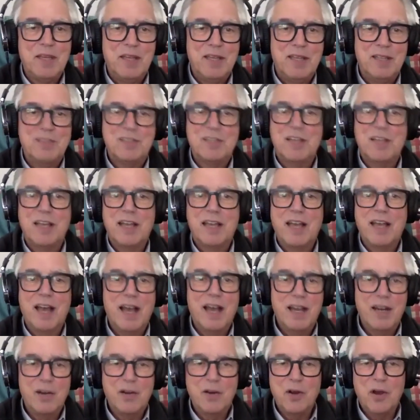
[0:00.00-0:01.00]
It's like,
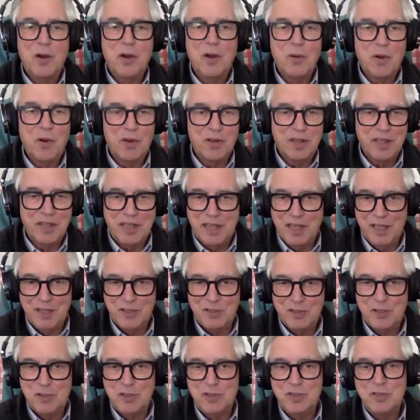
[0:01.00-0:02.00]
I don't know all the
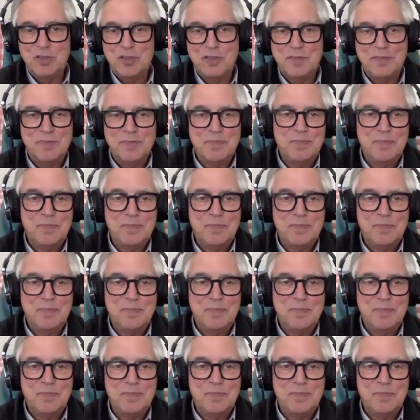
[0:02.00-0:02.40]
answers.